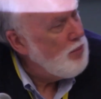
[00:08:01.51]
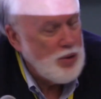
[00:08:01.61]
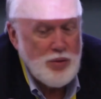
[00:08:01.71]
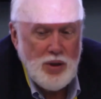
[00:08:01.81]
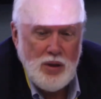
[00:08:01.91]

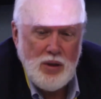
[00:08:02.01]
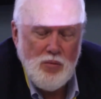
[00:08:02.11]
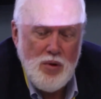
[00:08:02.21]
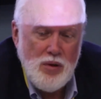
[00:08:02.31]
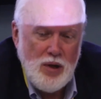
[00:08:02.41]
about
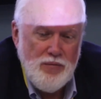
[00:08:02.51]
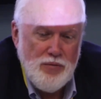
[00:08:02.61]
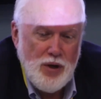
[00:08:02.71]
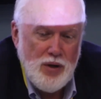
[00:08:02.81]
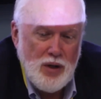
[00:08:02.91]
dealing with
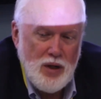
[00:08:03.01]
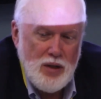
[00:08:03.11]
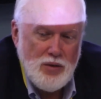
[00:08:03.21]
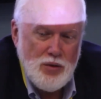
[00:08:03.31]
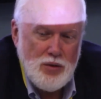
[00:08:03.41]
life-threatening
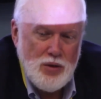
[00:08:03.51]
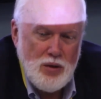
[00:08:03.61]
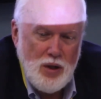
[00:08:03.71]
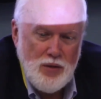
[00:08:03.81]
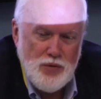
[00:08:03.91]
cancers,
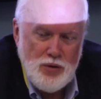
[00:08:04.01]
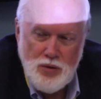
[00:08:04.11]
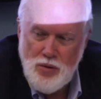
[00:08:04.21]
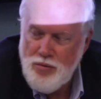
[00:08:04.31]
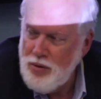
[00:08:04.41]
and after
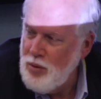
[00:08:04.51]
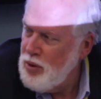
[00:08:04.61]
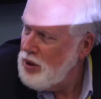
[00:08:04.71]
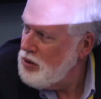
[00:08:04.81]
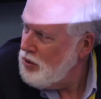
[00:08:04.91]
2 or 3
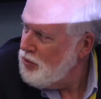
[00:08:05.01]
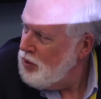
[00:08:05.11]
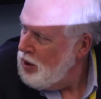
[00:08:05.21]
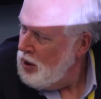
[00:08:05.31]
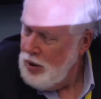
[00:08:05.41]
weeks of
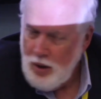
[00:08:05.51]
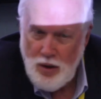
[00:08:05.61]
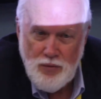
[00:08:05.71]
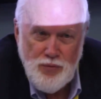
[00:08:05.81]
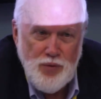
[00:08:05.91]

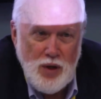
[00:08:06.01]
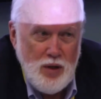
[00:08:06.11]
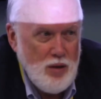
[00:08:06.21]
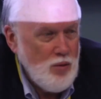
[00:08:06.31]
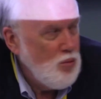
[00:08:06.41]

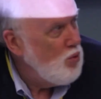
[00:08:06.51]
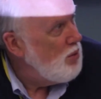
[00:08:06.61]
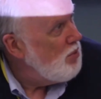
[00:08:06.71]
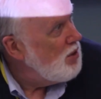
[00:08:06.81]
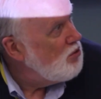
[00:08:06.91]

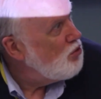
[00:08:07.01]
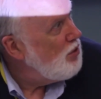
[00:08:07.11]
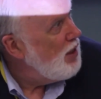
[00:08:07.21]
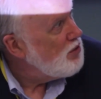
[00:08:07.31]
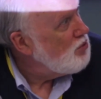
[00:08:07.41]
weepy
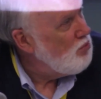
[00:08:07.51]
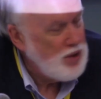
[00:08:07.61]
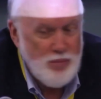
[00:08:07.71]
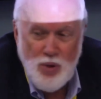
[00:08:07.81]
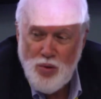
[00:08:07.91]
stress,
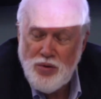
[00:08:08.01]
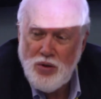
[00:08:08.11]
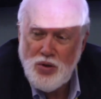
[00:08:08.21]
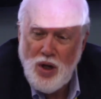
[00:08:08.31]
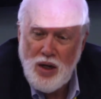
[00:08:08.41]
we both
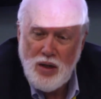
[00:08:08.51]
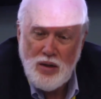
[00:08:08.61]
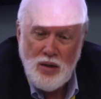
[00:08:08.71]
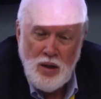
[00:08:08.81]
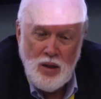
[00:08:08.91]

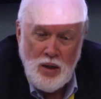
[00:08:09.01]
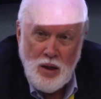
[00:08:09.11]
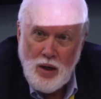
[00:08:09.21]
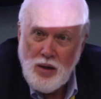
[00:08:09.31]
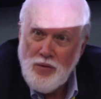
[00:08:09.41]
decided
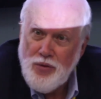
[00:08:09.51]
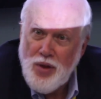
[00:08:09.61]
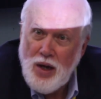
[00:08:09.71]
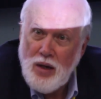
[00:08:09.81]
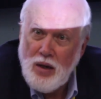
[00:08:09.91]
enough of
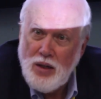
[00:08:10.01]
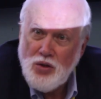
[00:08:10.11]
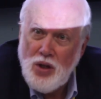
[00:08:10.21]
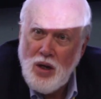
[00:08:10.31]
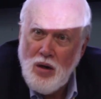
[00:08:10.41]
that,
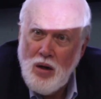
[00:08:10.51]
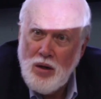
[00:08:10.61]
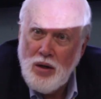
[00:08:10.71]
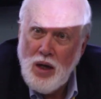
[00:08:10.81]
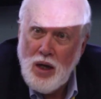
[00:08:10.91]
let's get
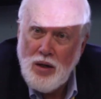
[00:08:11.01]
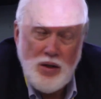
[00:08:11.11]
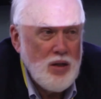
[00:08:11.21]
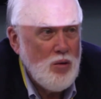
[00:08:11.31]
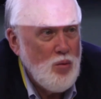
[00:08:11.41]
on and
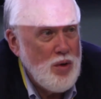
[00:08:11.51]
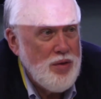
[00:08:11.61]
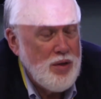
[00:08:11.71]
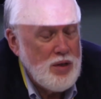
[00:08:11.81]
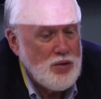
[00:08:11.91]
deal
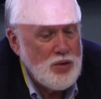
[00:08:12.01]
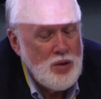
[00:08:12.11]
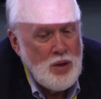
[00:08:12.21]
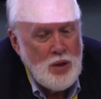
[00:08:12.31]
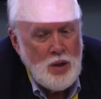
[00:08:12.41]
with this,
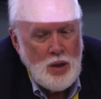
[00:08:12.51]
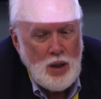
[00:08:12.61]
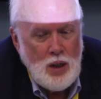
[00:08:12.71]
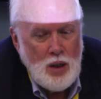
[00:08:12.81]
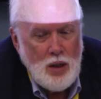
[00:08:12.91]

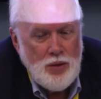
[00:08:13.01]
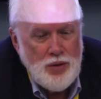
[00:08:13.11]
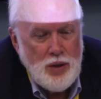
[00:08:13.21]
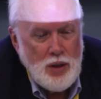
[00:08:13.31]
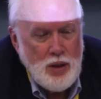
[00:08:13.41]
and